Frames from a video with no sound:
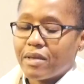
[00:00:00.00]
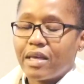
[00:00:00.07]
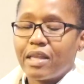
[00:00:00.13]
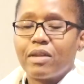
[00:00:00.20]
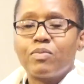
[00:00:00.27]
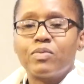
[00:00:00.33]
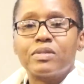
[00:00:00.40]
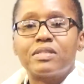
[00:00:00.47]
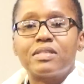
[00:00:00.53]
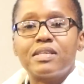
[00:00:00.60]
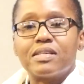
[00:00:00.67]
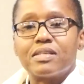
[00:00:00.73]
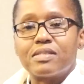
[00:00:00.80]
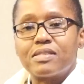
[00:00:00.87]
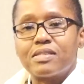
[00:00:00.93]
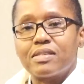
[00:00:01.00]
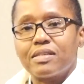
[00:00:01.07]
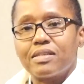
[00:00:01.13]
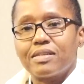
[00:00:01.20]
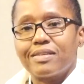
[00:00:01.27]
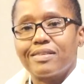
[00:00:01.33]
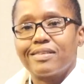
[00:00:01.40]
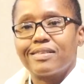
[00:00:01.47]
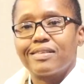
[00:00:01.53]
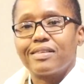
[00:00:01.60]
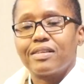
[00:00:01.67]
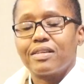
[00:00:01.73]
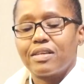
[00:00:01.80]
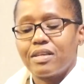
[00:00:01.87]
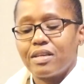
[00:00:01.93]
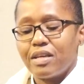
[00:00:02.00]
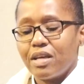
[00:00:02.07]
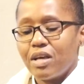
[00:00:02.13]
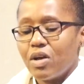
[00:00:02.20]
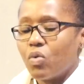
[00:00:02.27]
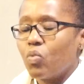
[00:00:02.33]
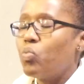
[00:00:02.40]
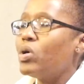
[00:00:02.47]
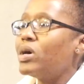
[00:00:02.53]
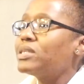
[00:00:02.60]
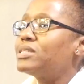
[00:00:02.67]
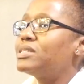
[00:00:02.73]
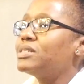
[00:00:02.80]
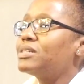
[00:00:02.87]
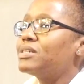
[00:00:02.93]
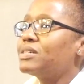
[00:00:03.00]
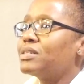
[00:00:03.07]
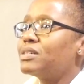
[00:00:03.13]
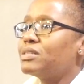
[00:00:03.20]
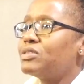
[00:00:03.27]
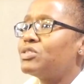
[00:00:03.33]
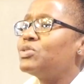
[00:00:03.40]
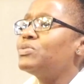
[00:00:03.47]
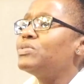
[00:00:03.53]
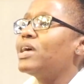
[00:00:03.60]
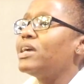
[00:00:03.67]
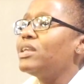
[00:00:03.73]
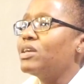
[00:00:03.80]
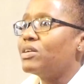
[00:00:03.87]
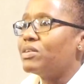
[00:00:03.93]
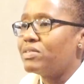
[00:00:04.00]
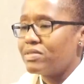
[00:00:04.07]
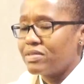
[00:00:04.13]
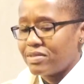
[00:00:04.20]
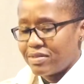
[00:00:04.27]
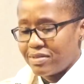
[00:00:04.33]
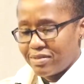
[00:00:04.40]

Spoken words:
And it was this. What do they know?